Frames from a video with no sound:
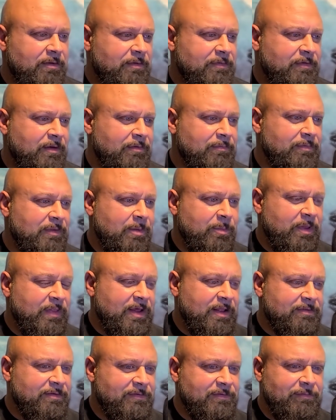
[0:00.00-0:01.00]
So,
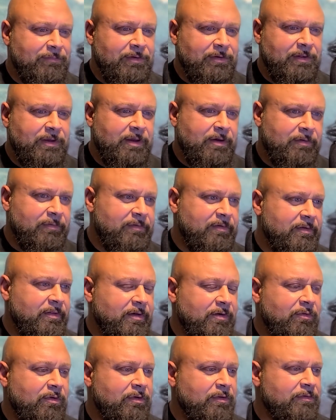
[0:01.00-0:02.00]
that doesn't really go to
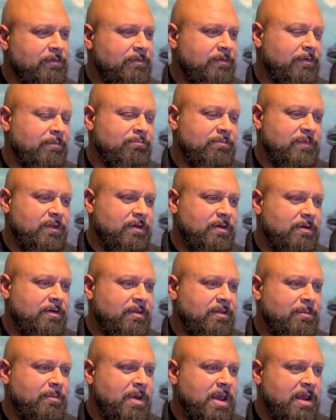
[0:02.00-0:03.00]

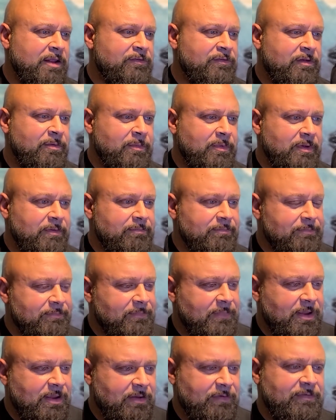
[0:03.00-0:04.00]
the mansion, but
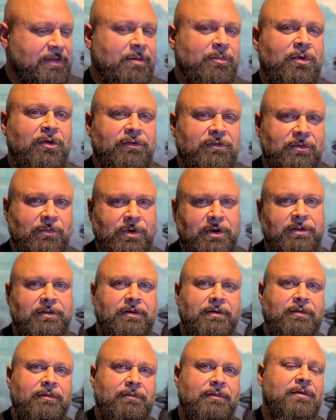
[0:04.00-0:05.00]
I guess that person wanted to
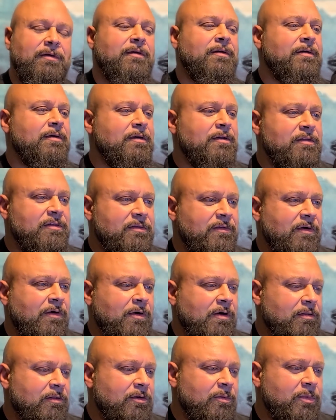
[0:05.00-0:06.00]
talk
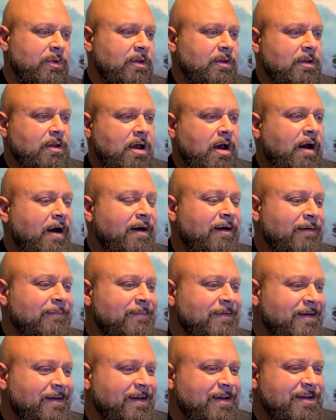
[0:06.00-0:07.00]
a little bit.
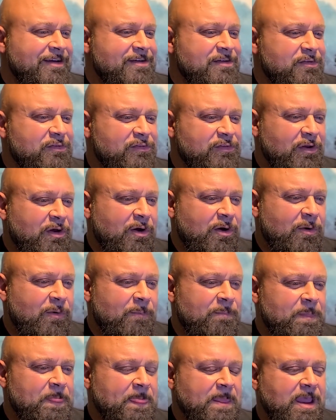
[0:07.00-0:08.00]
So,
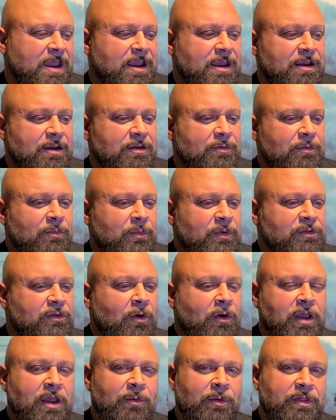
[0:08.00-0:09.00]
when
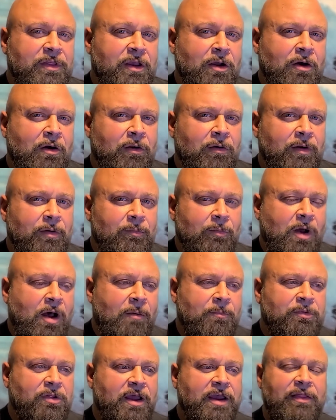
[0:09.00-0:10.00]
talking with the owner, and I'll
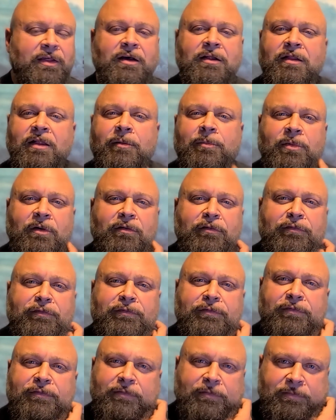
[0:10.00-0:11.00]
play the clip of
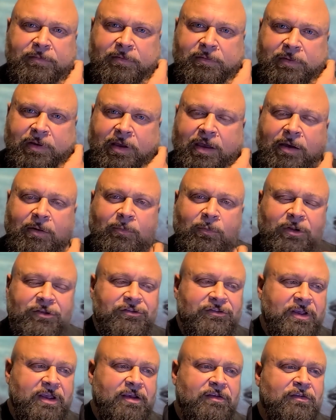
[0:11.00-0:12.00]
what
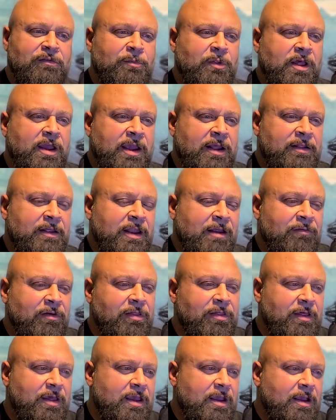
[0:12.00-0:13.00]
she explained and
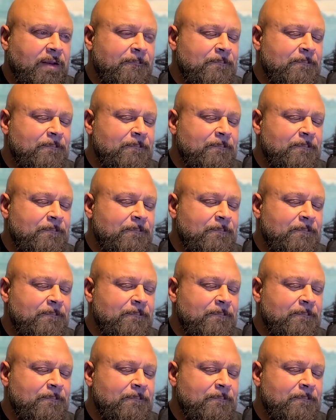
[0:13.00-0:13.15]
everything,